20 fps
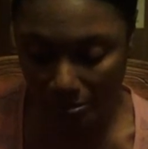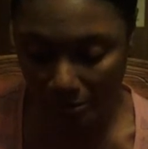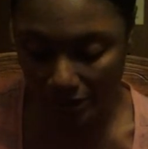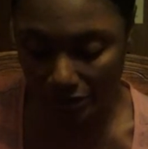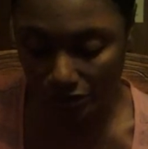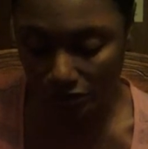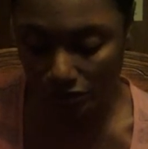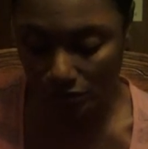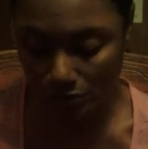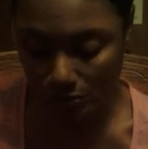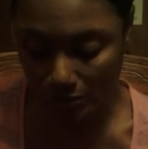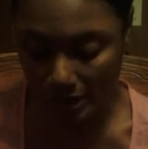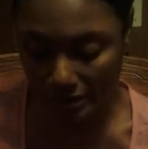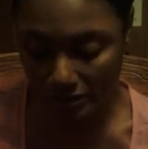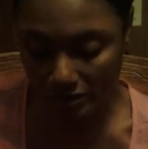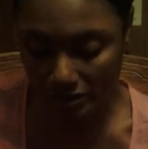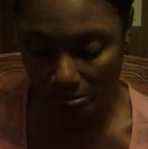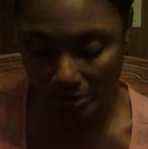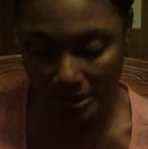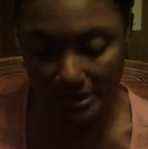patient's
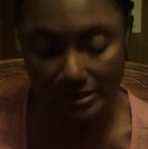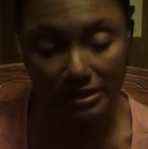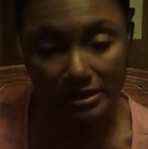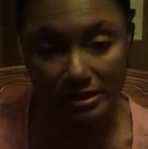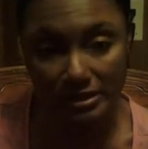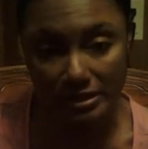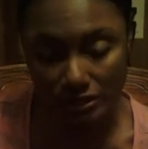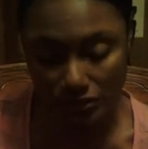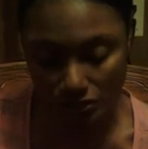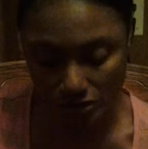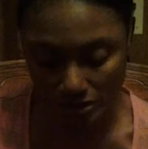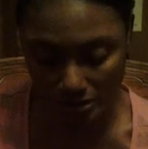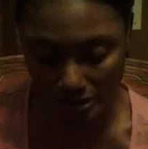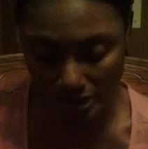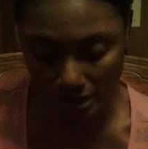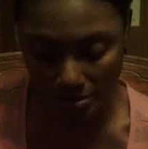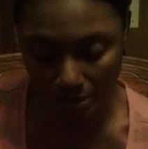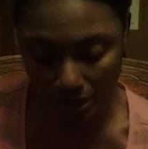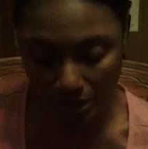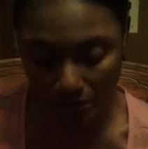right to make decisions
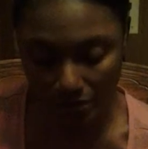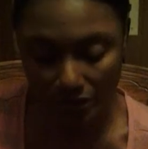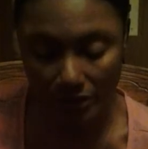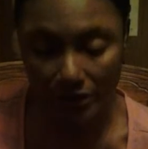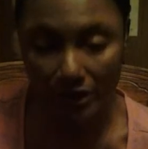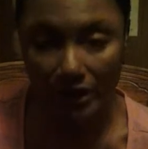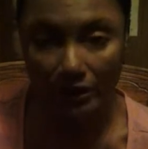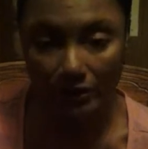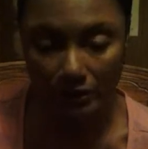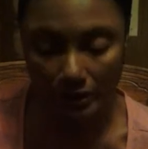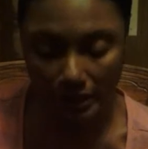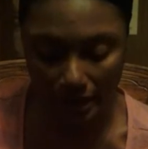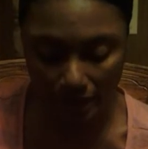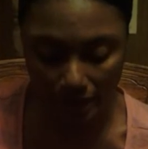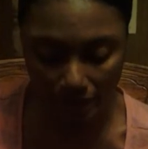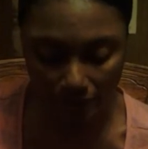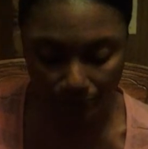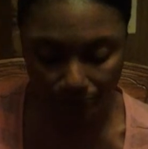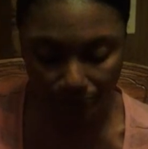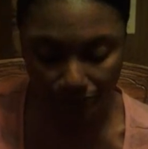about their health care.